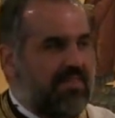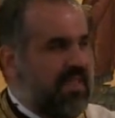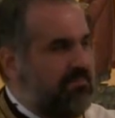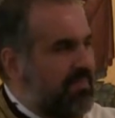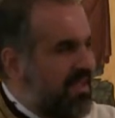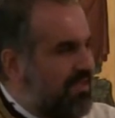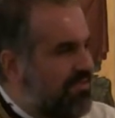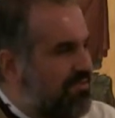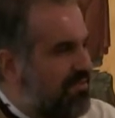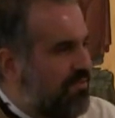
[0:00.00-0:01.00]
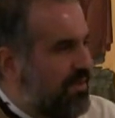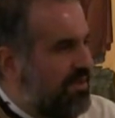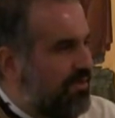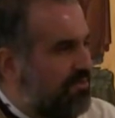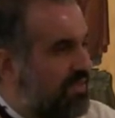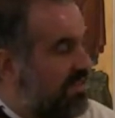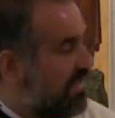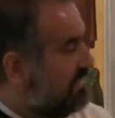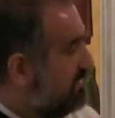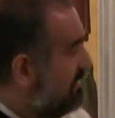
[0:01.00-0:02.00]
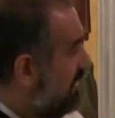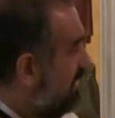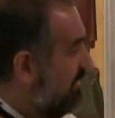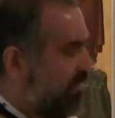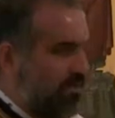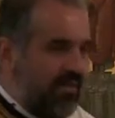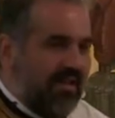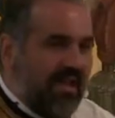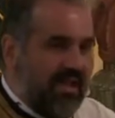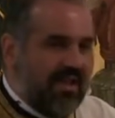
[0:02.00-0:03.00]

They peek through the windows and they see the holy